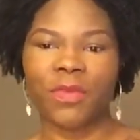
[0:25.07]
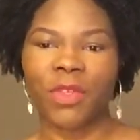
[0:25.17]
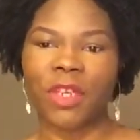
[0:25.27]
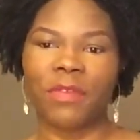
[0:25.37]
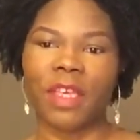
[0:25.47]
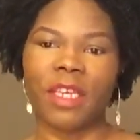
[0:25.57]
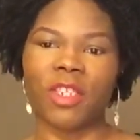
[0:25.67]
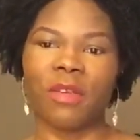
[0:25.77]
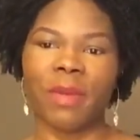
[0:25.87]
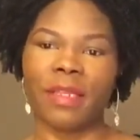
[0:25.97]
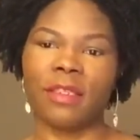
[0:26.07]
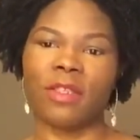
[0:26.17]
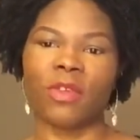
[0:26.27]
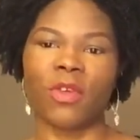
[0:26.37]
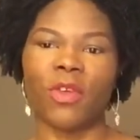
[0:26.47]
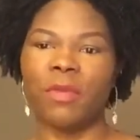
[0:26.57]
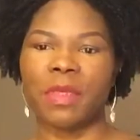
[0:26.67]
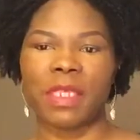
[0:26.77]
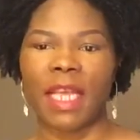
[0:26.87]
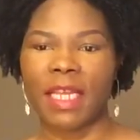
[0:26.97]
notification button so you don't
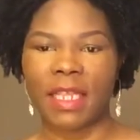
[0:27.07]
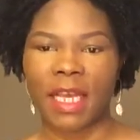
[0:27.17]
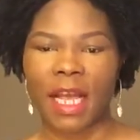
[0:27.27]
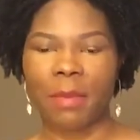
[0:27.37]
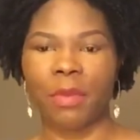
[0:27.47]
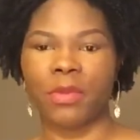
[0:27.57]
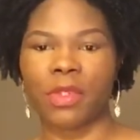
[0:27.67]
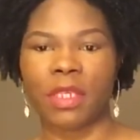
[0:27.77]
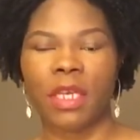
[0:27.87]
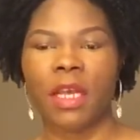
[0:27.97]
miss anything I post.